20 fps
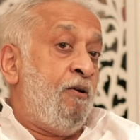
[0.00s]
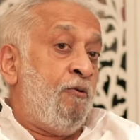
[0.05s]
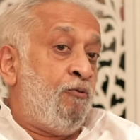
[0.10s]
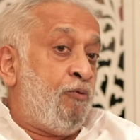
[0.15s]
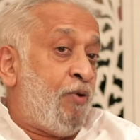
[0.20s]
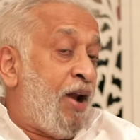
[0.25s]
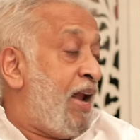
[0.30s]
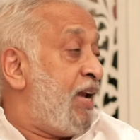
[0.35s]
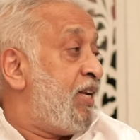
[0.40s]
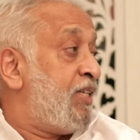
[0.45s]

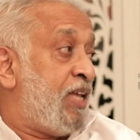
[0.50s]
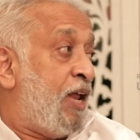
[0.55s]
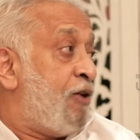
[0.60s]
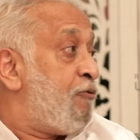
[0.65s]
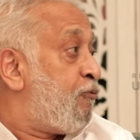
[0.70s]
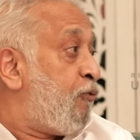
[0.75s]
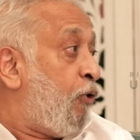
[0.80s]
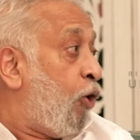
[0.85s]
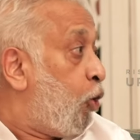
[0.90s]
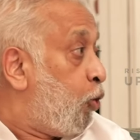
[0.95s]
friends
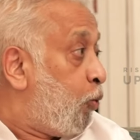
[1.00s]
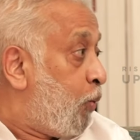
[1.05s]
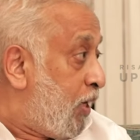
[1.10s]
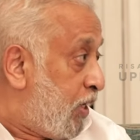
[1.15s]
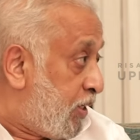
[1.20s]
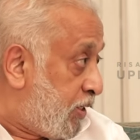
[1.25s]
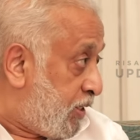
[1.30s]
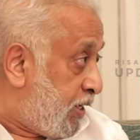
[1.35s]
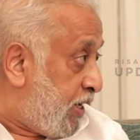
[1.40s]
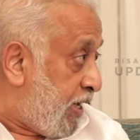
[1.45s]
and
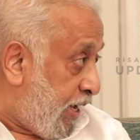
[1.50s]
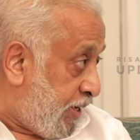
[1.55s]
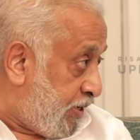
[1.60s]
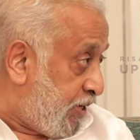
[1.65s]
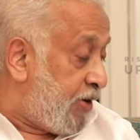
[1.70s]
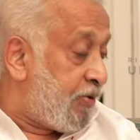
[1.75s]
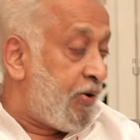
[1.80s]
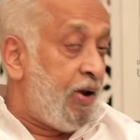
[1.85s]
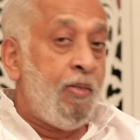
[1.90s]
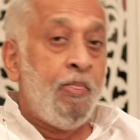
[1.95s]
followers,
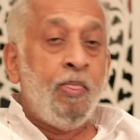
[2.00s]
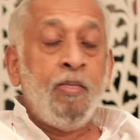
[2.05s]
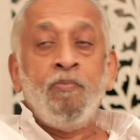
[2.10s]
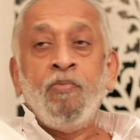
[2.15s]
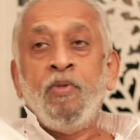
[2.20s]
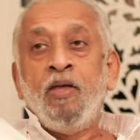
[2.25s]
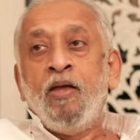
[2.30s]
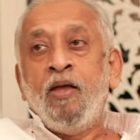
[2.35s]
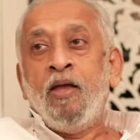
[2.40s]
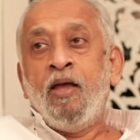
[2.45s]
etc.
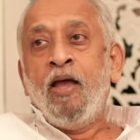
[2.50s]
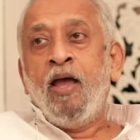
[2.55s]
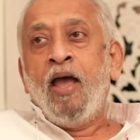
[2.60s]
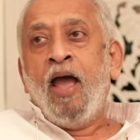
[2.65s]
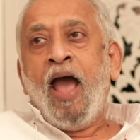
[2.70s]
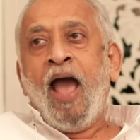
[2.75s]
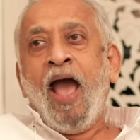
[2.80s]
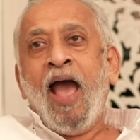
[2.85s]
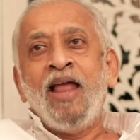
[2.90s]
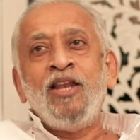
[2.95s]

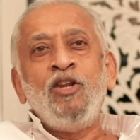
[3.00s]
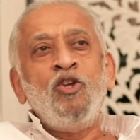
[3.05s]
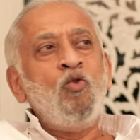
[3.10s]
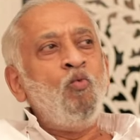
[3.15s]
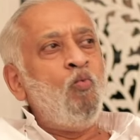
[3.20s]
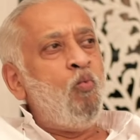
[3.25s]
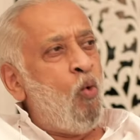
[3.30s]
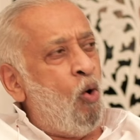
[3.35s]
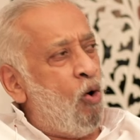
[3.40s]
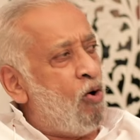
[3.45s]
And you
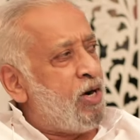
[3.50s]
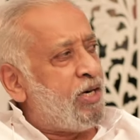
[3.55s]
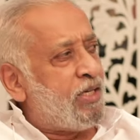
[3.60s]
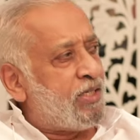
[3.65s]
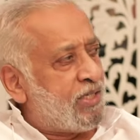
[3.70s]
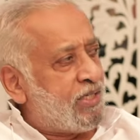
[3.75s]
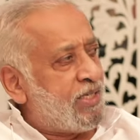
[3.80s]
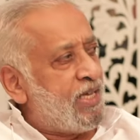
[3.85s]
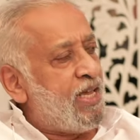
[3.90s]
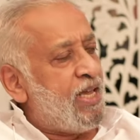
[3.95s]
won't
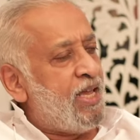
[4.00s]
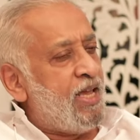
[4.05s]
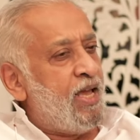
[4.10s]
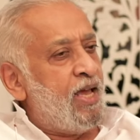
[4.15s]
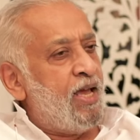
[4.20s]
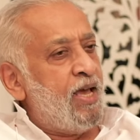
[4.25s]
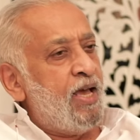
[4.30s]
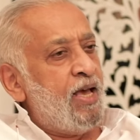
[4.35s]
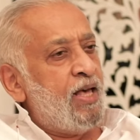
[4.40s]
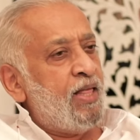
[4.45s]
see
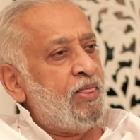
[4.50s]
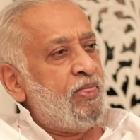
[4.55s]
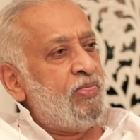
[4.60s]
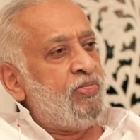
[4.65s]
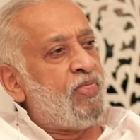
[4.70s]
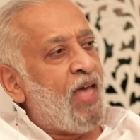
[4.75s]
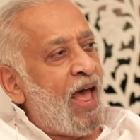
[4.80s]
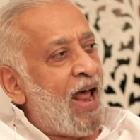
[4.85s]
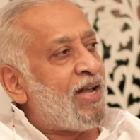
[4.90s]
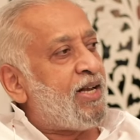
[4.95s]

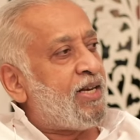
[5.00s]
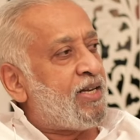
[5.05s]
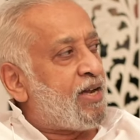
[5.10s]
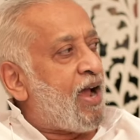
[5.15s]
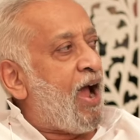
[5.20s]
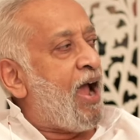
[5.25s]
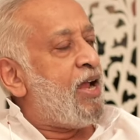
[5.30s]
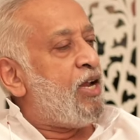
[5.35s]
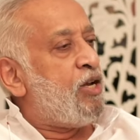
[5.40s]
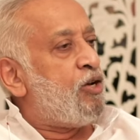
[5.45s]
that
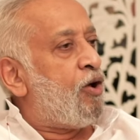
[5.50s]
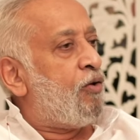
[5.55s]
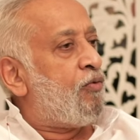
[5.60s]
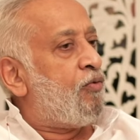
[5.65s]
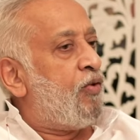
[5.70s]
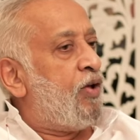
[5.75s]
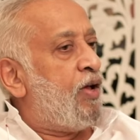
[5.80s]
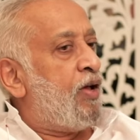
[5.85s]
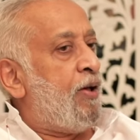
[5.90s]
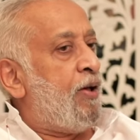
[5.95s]
kind of